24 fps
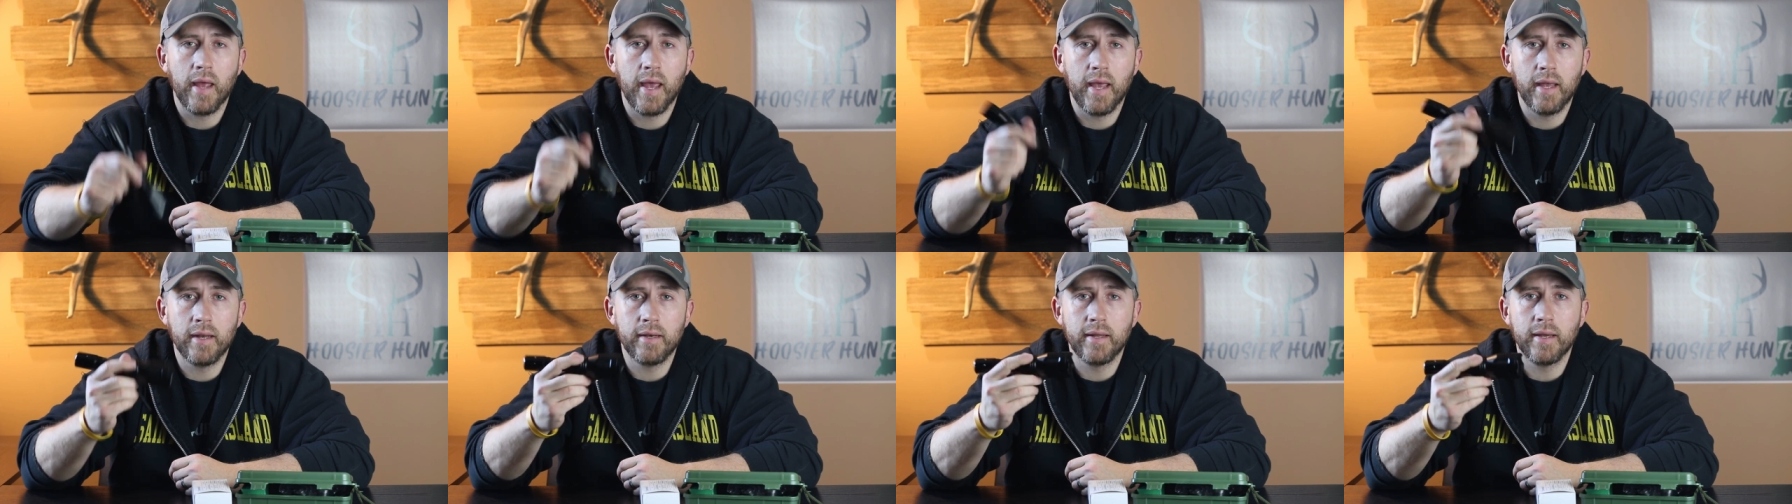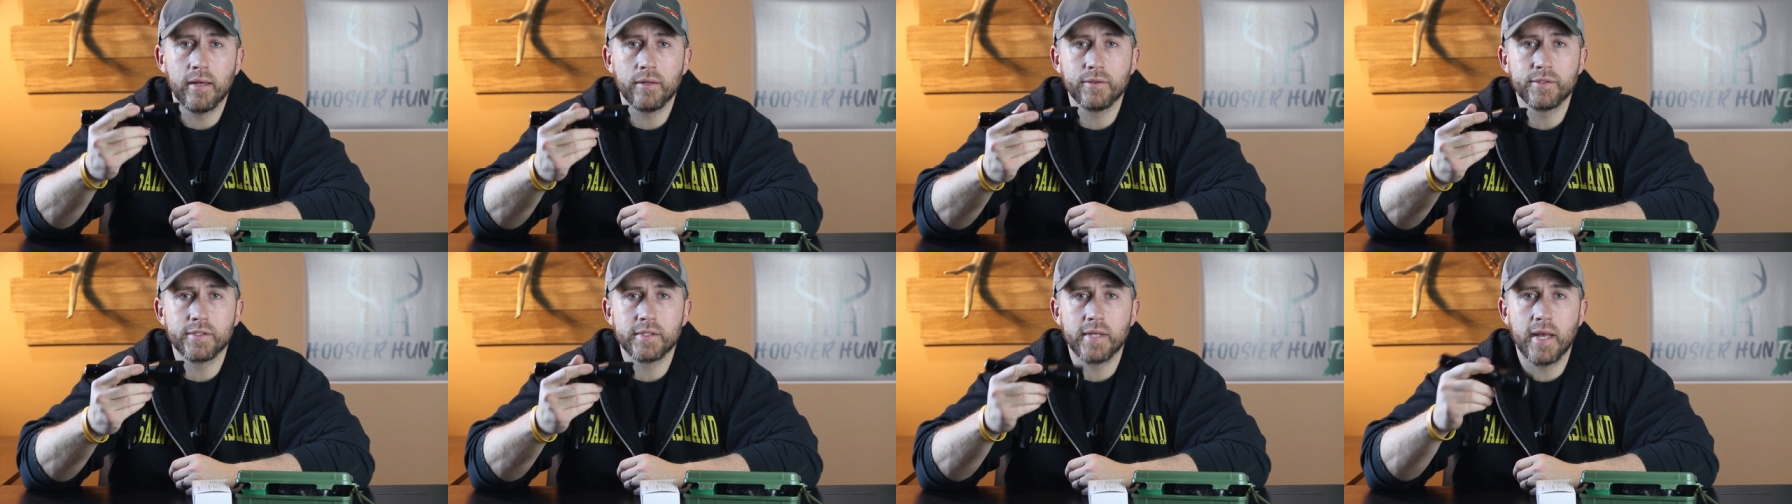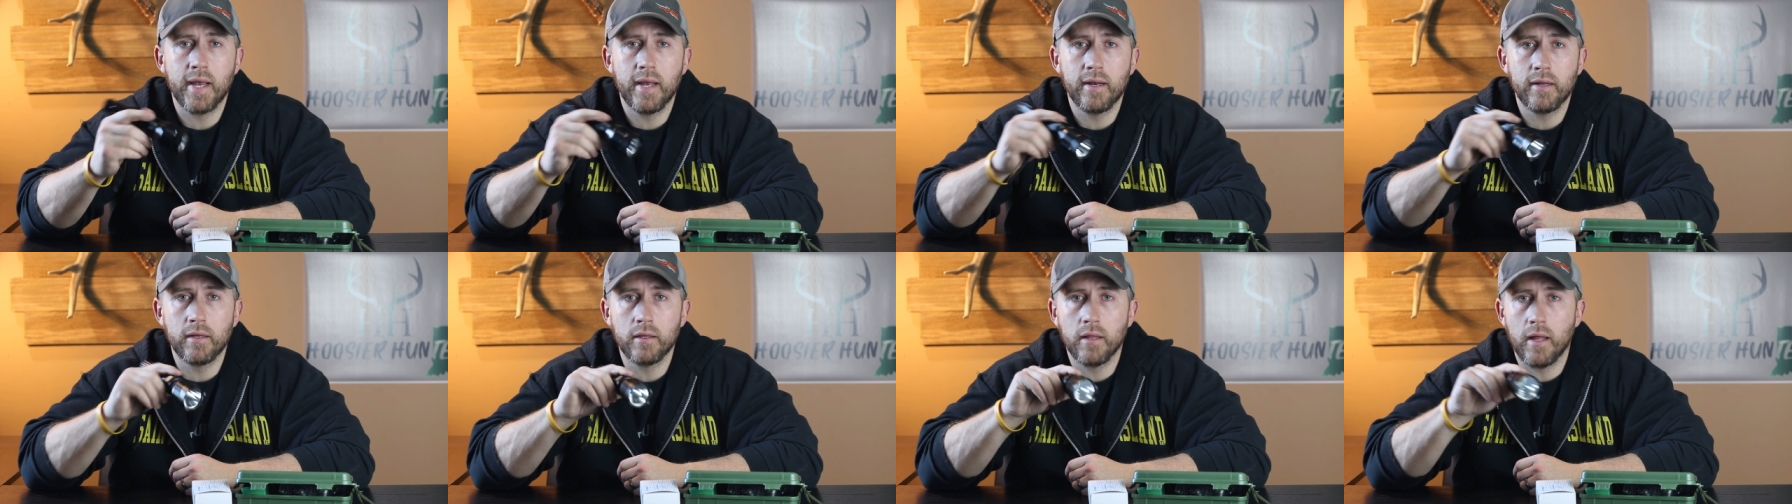handheld
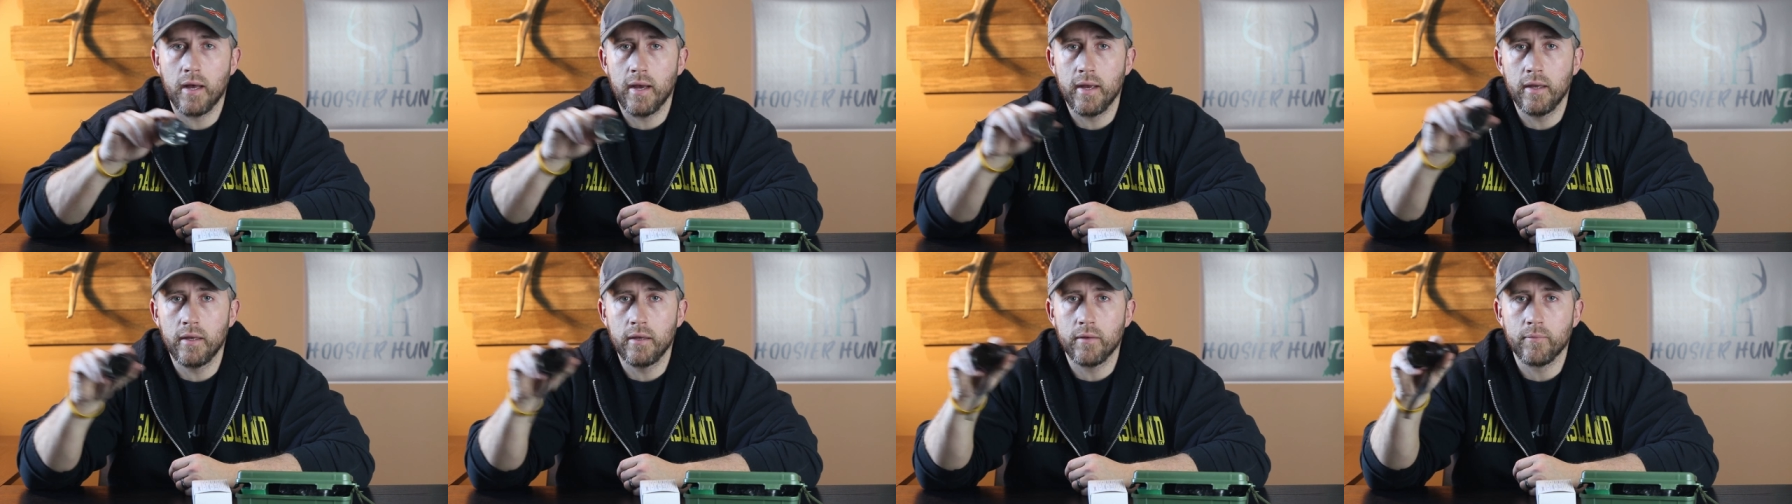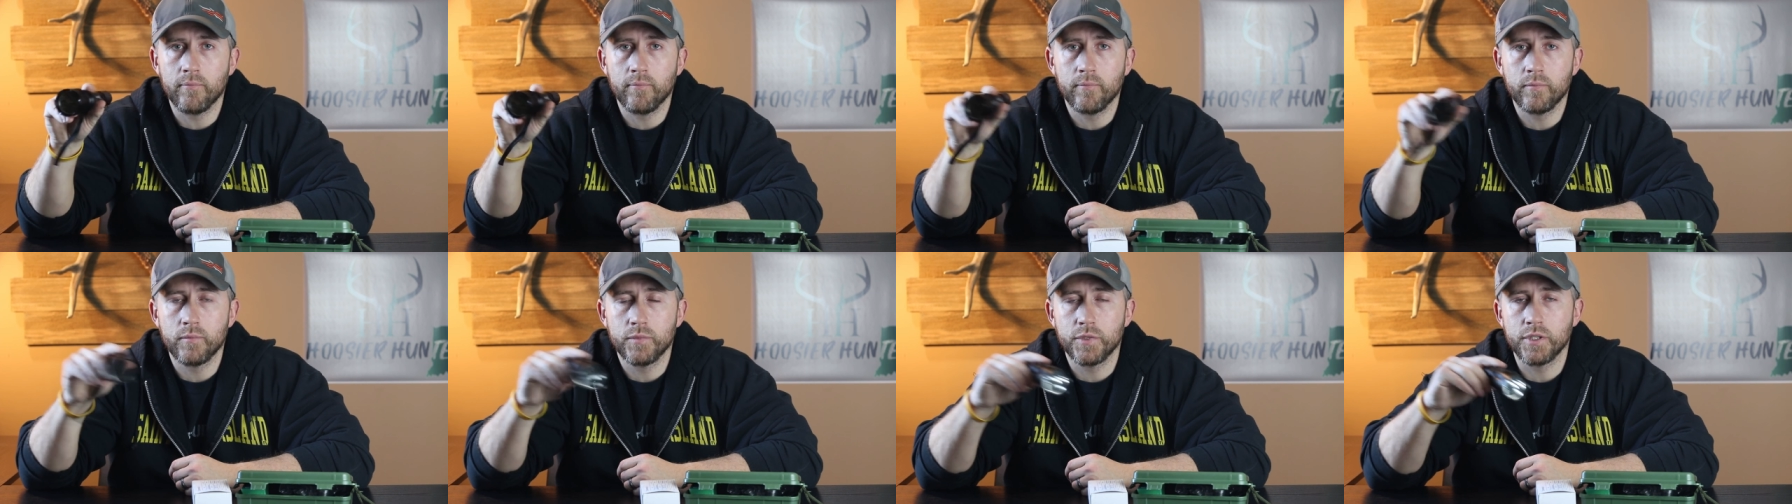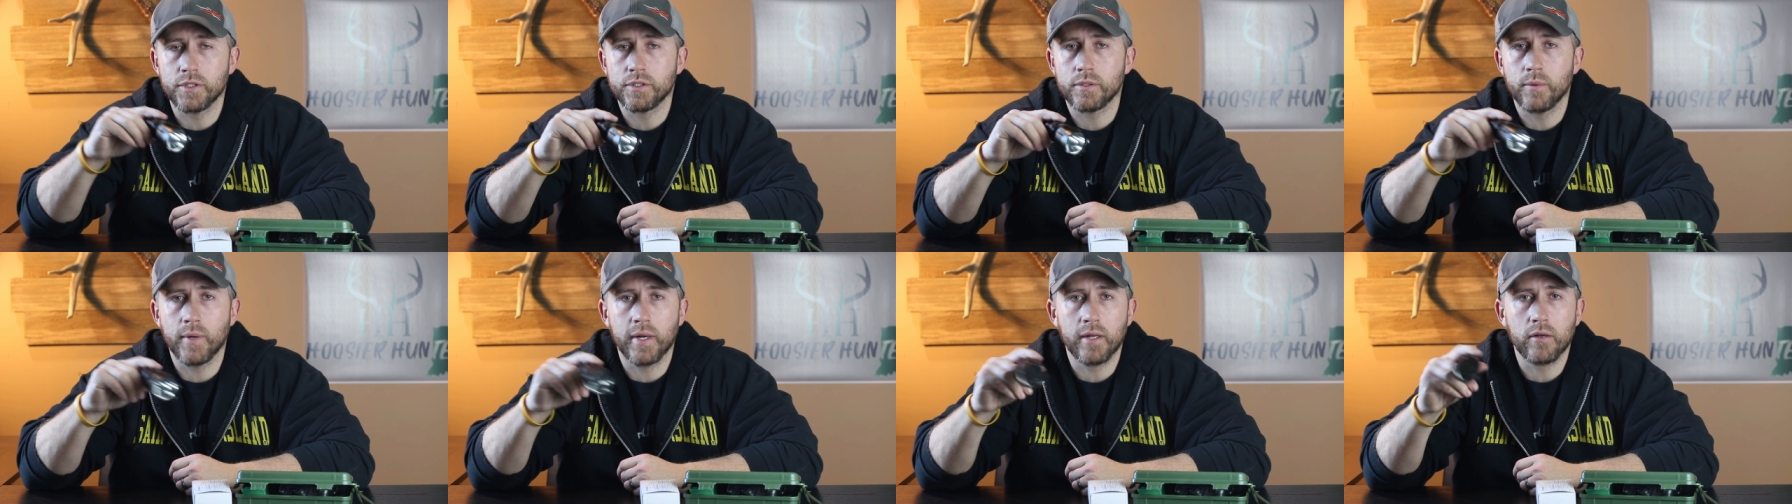scanning light,
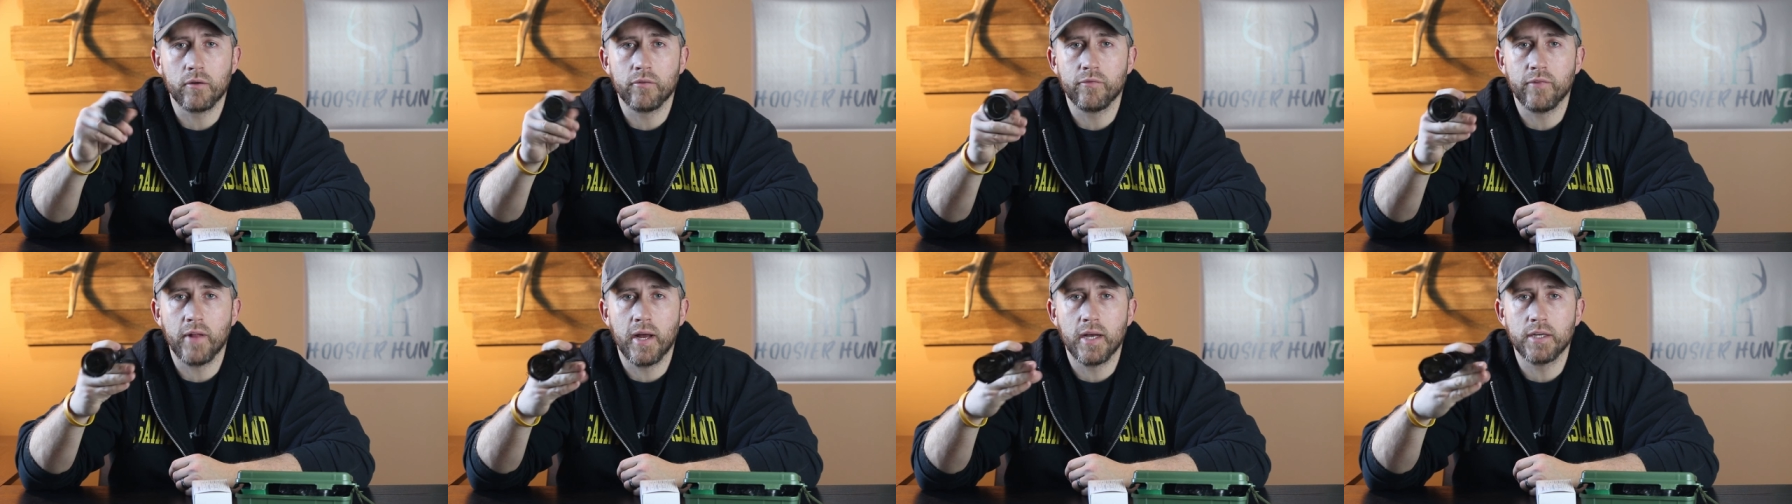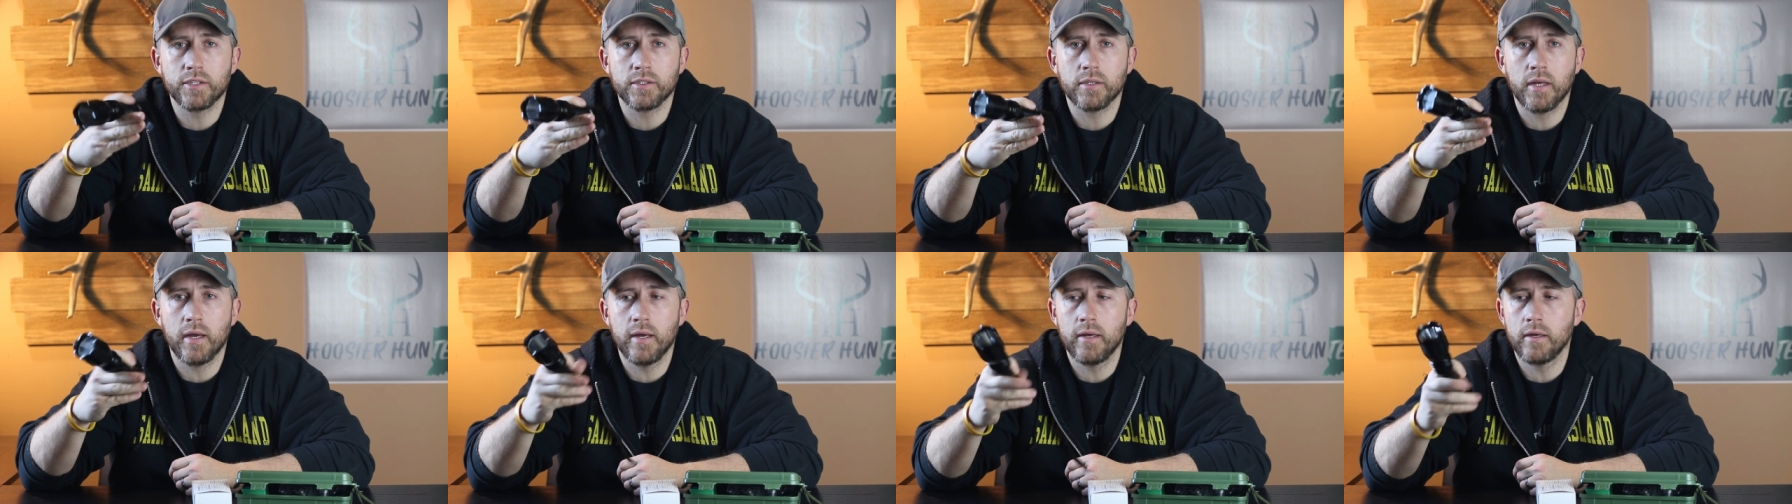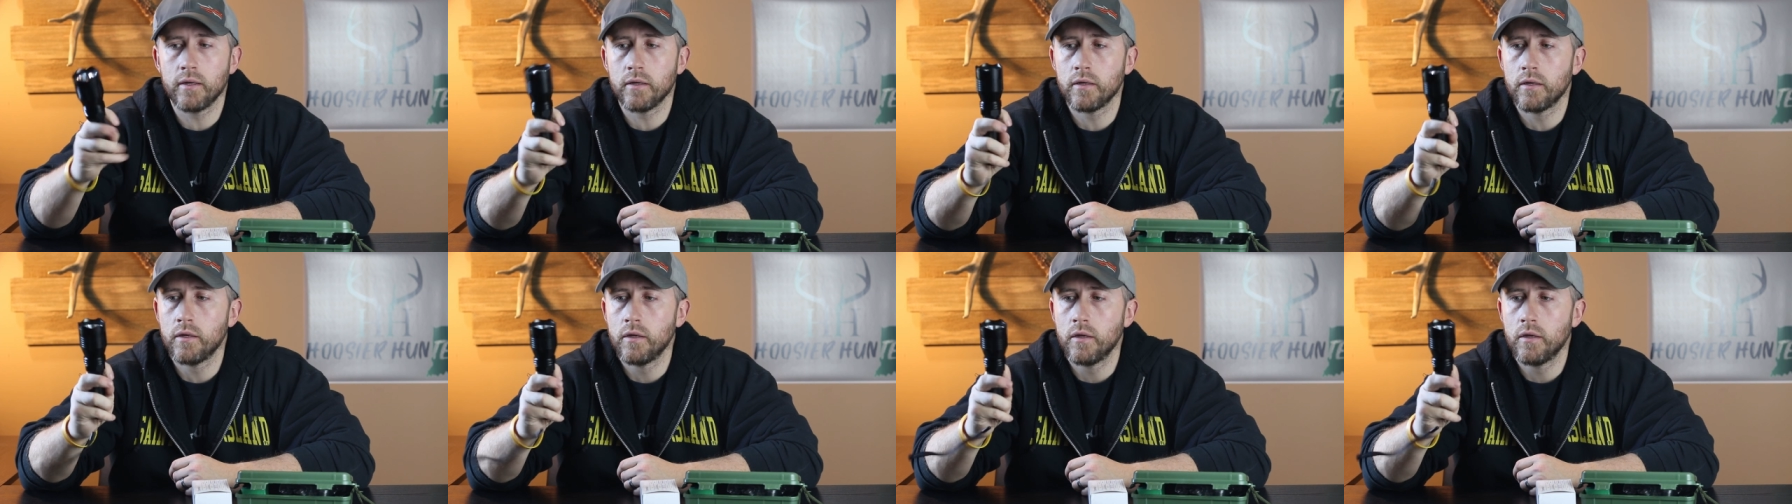just a regular flashlight,